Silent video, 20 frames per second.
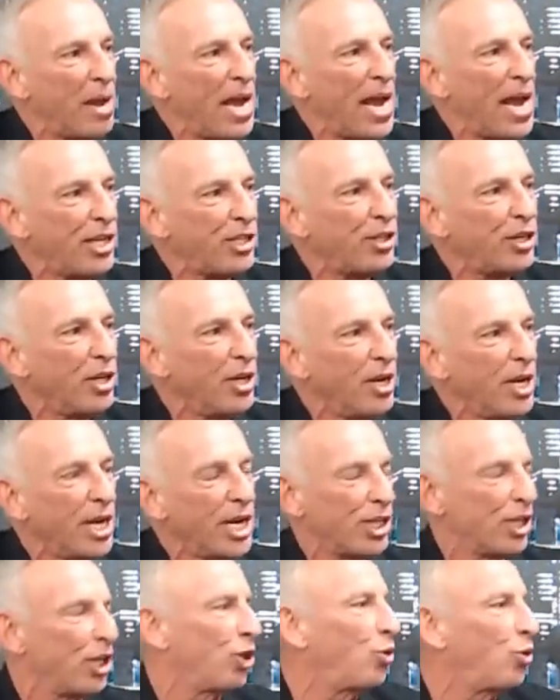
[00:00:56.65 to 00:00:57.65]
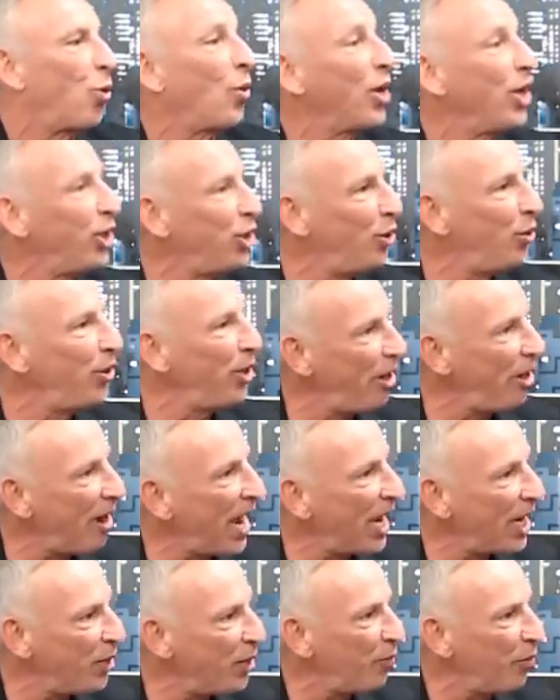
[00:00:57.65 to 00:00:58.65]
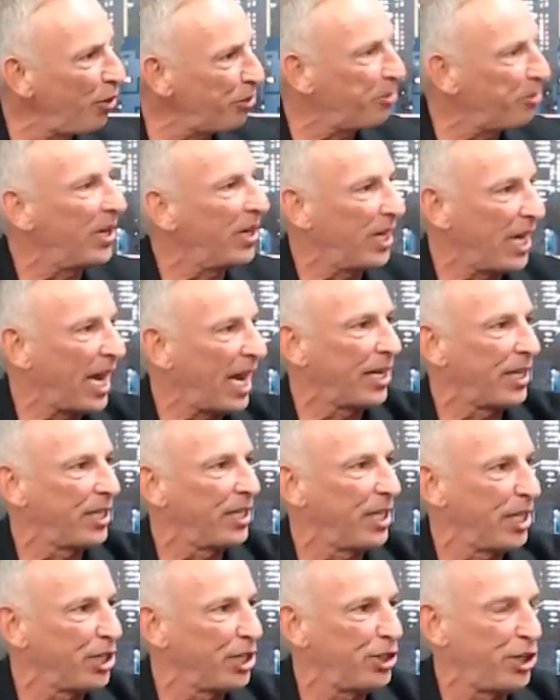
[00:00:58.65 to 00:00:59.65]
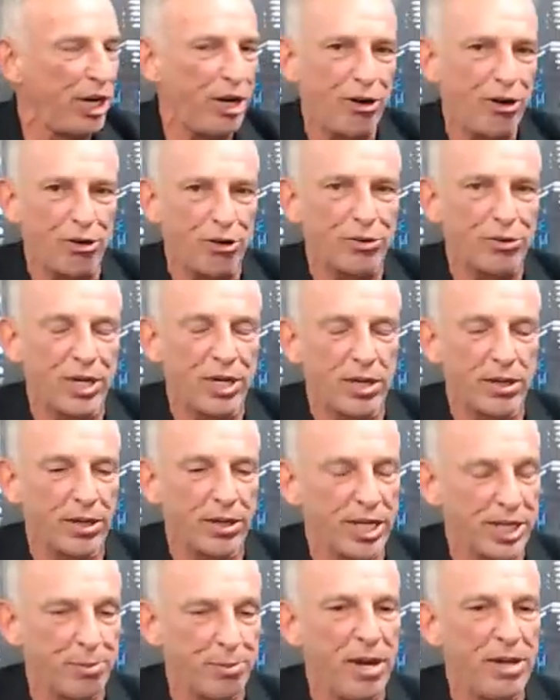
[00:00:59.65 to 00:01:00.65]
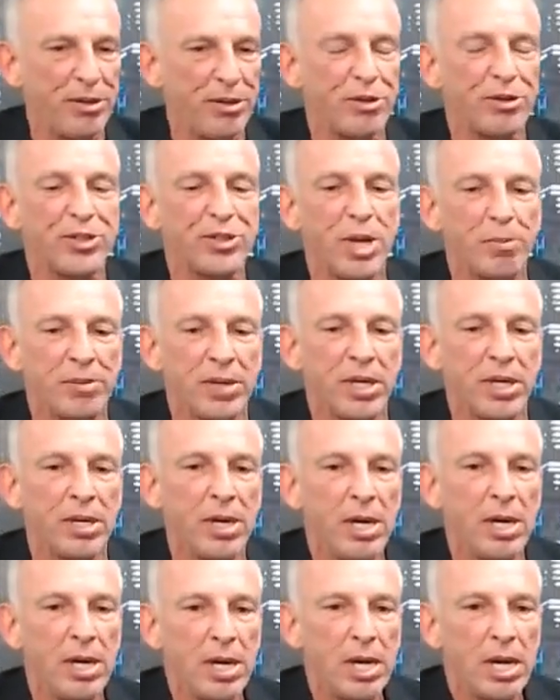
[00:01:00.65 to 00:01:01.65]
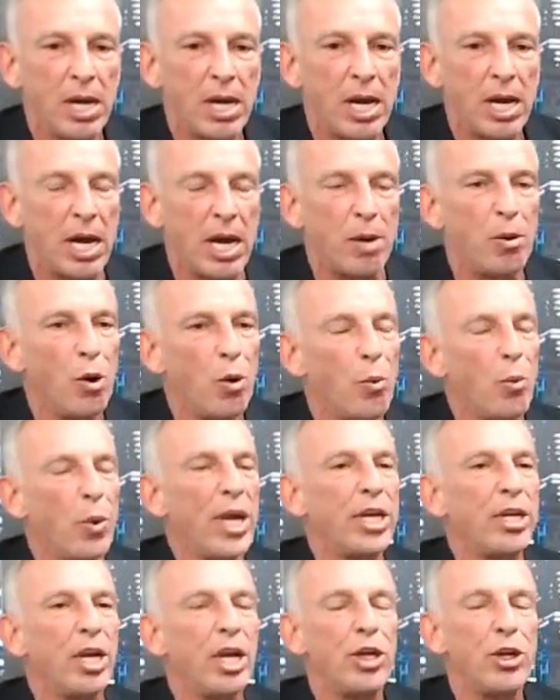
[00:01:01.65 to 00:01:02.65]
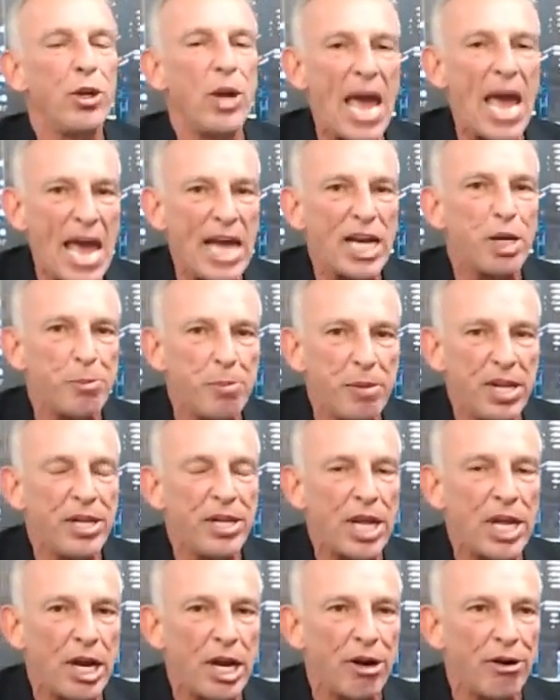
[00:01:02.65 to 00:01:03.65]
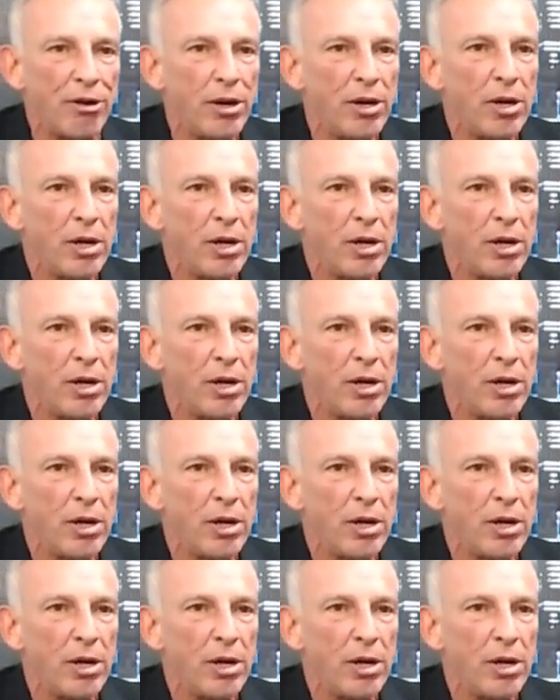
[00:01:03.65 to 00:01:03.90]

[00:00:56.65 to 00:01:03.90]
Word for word: a match. Yep. It's a twenty-two year anniversary, like this year or this month or something. Uh, we you had to be there.